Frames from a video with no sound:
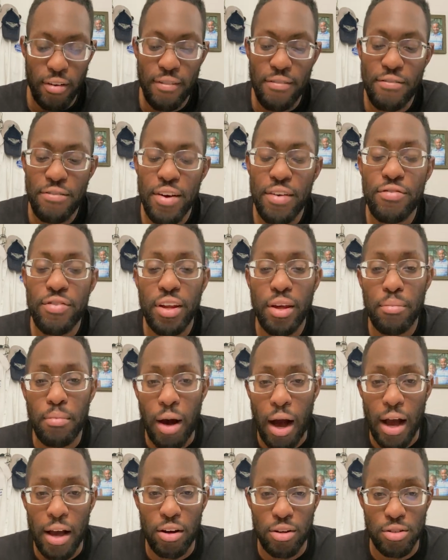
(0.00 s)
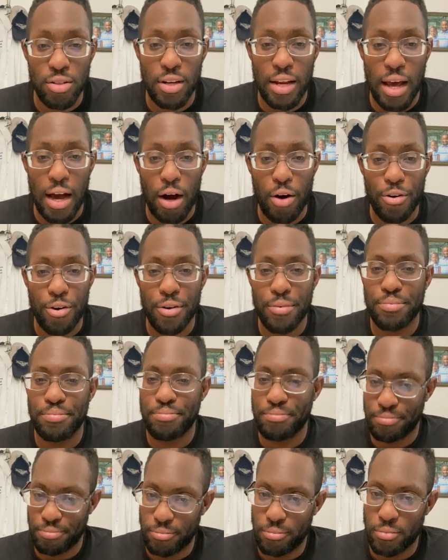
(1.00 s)
50 miles an hour.
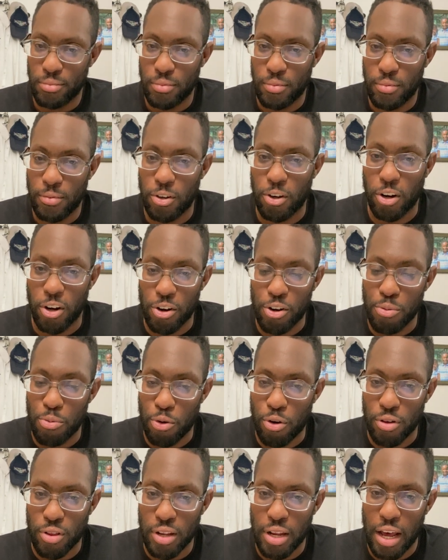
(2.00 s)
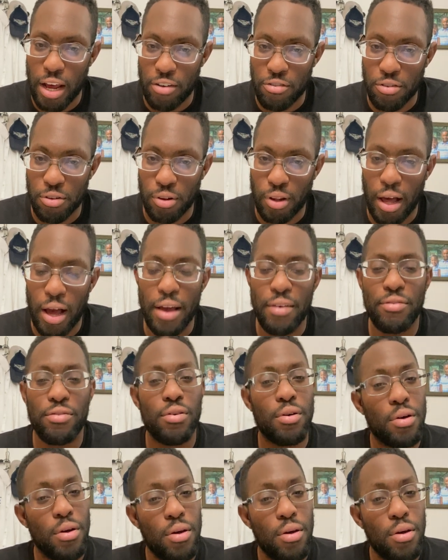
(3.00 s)
You're going to do more than that in real life.